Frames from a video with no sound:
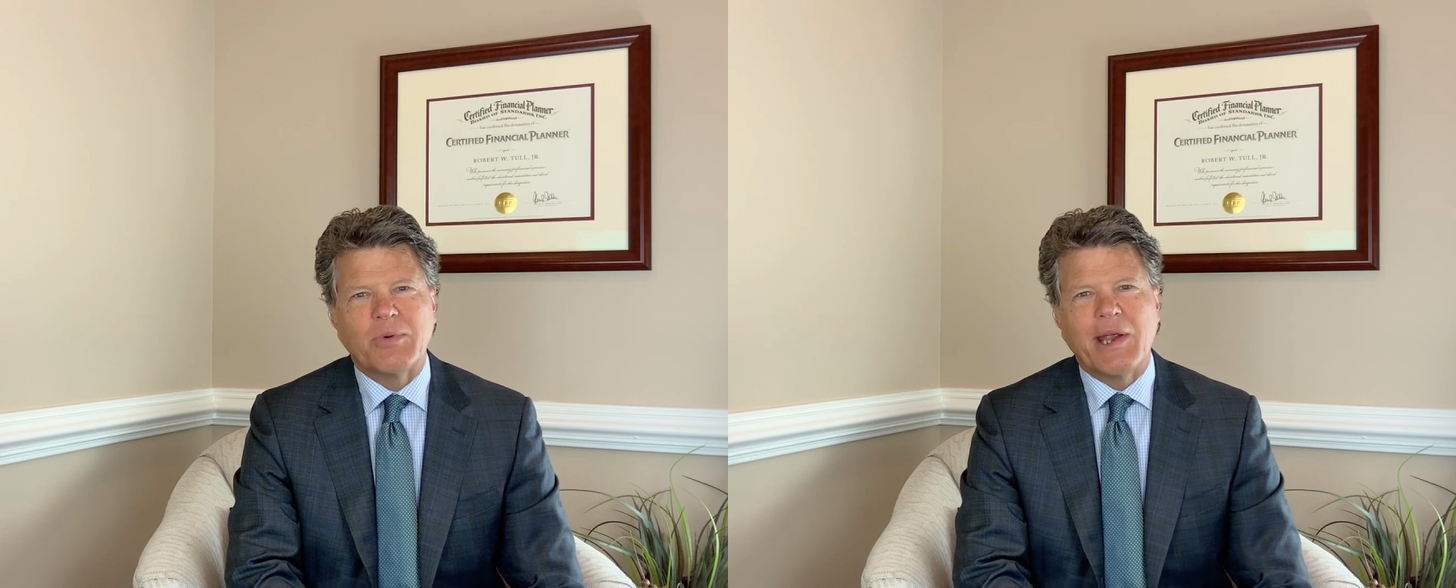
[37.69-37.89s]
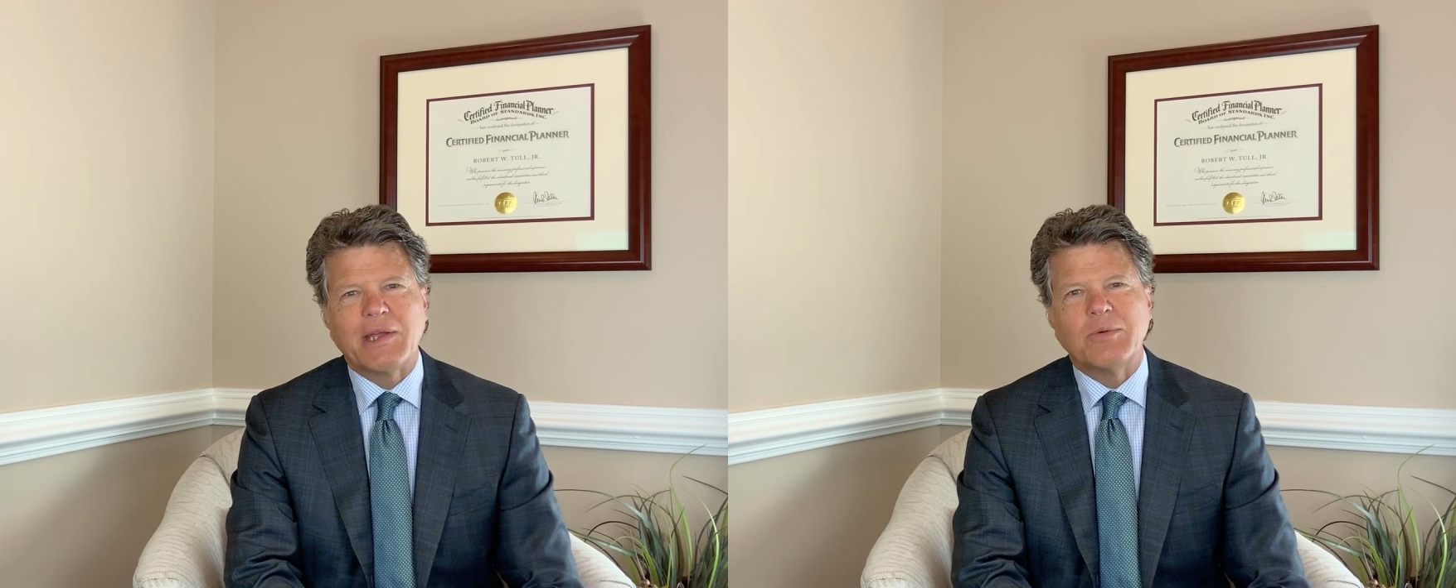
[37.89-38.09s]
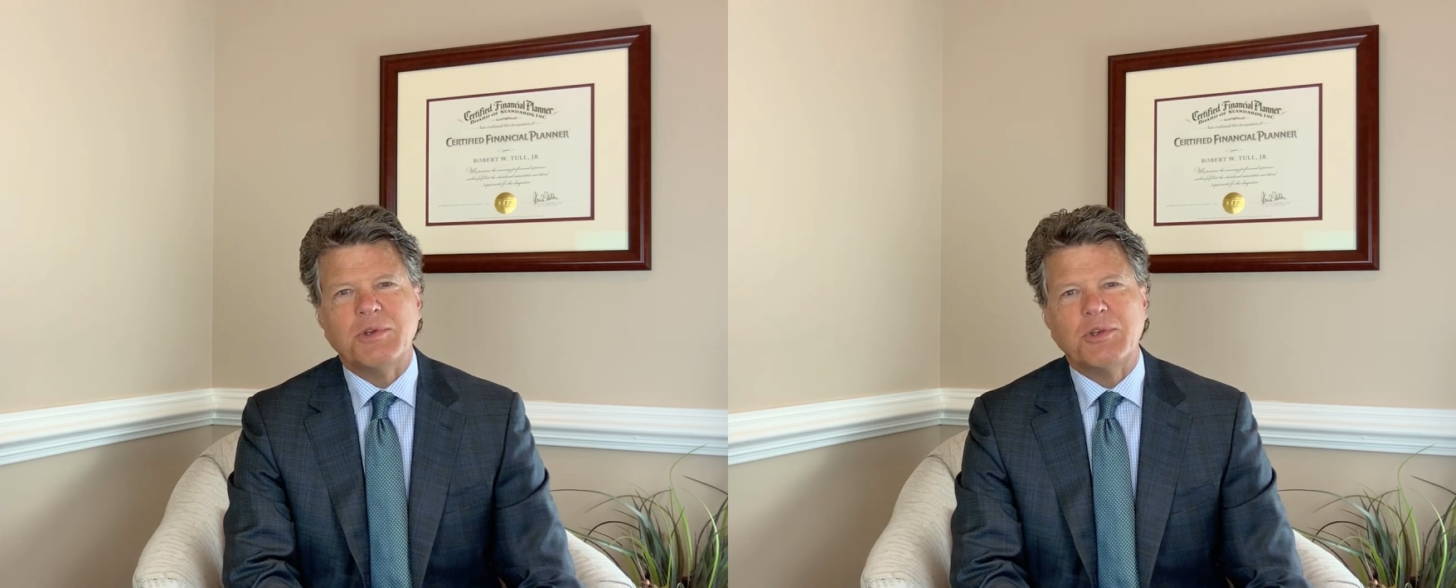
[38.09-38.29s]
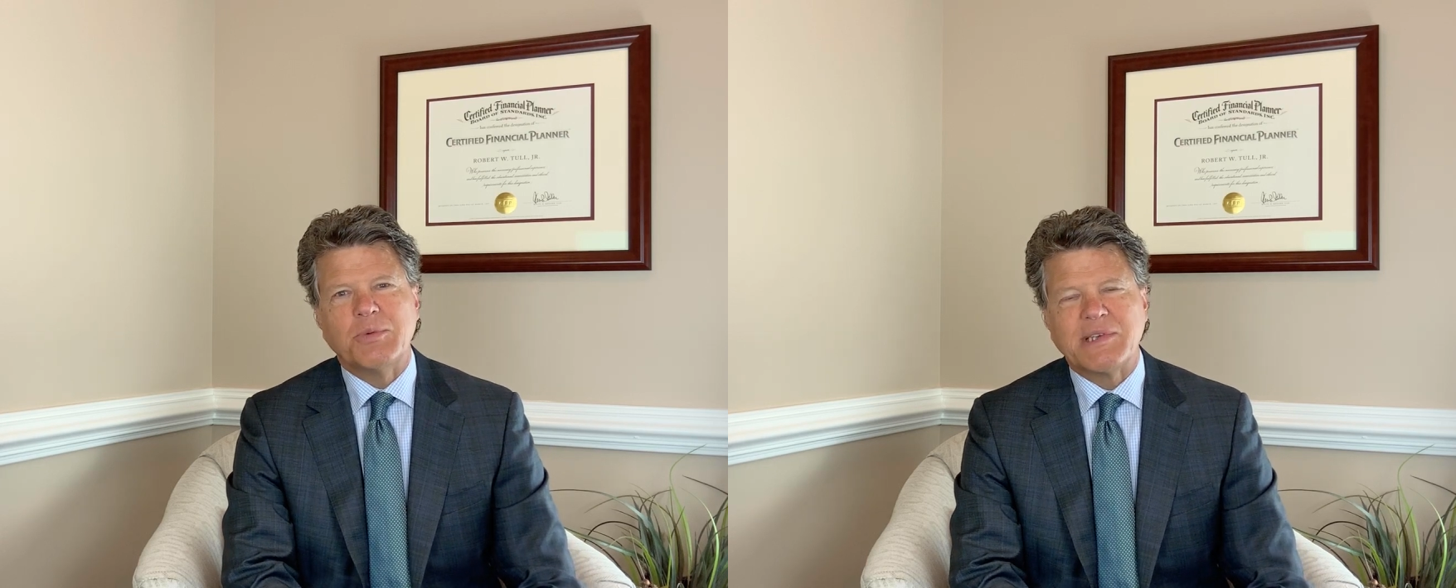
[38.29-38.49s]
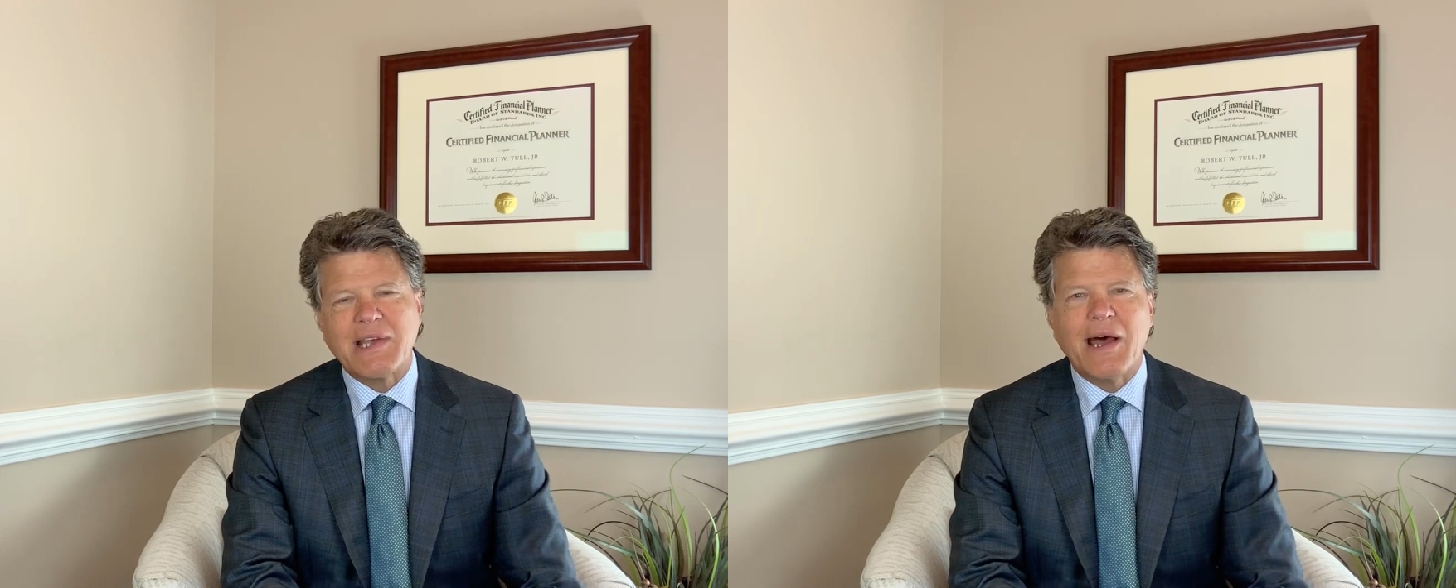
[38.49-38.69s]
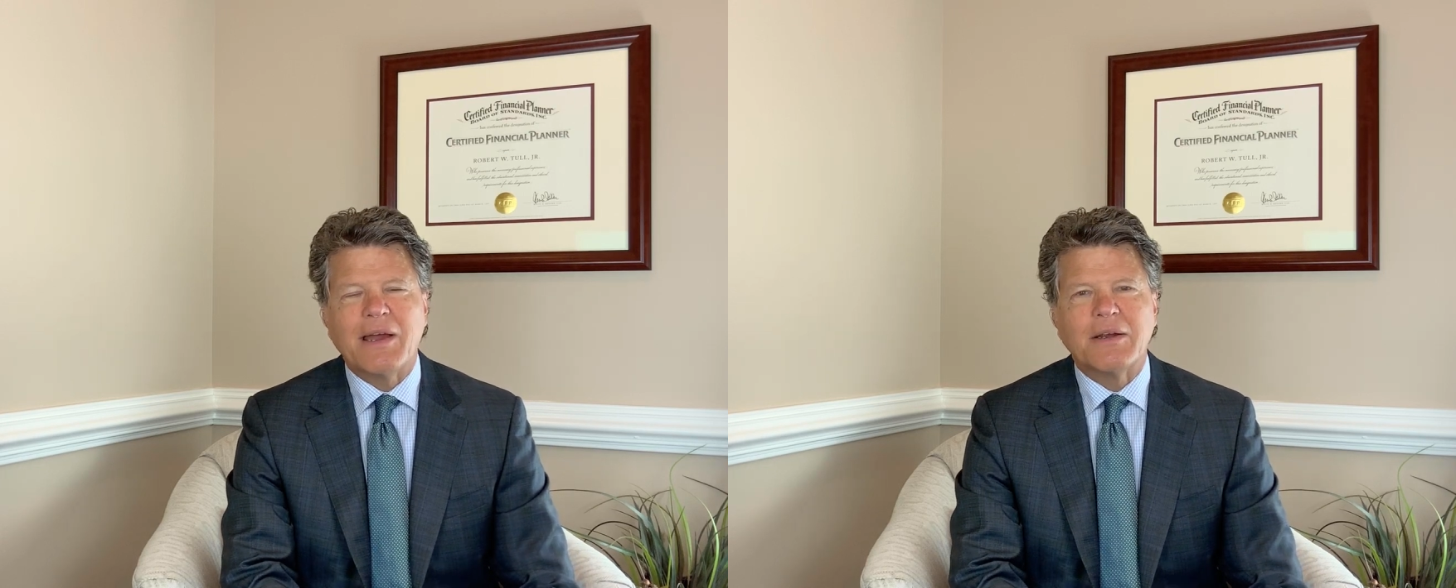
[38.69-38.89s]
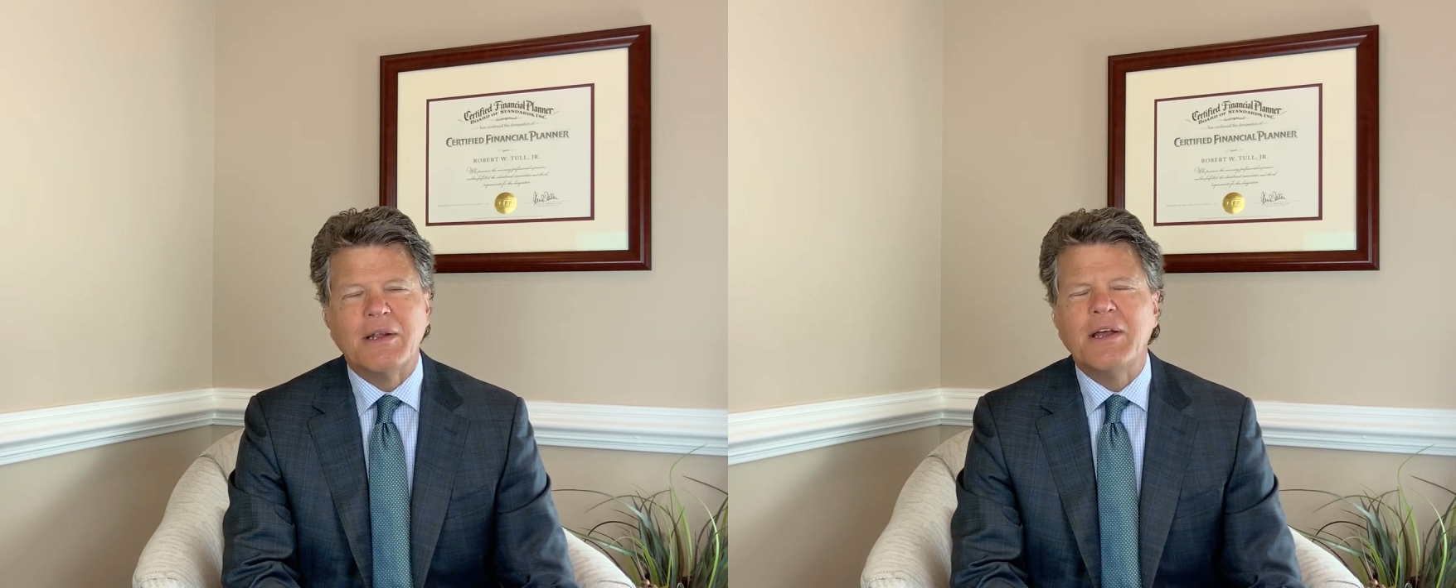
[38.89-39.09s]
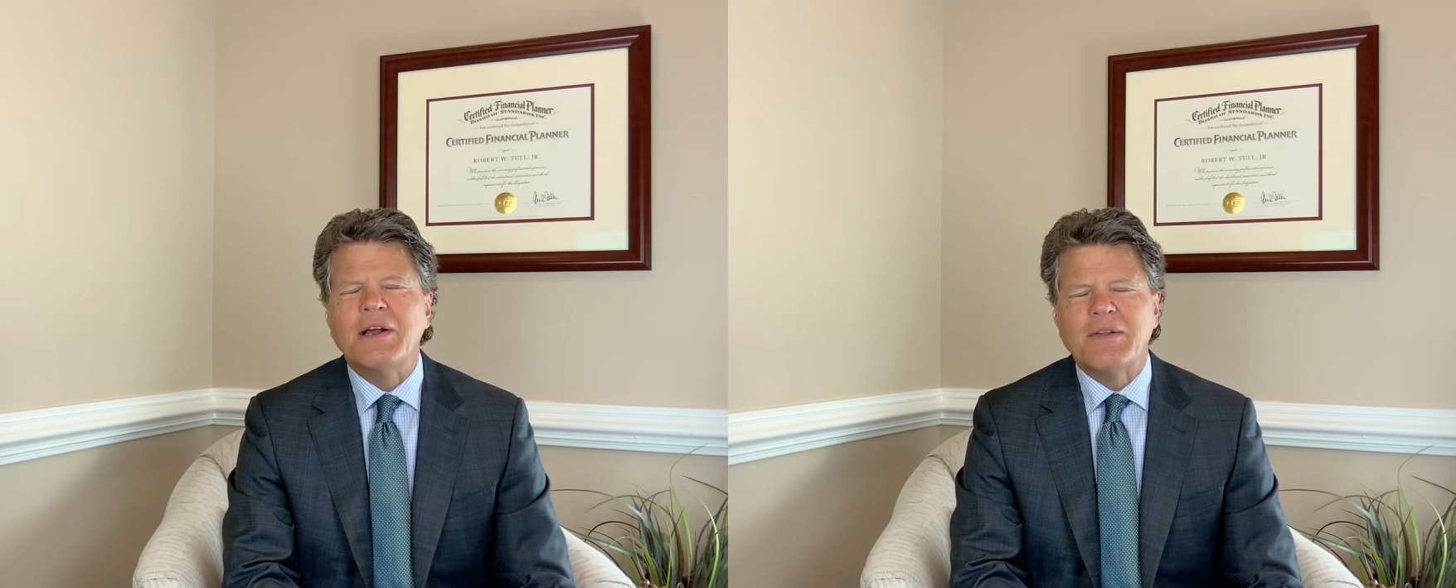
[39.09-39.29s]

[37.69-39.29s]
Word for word: bracket when you retire,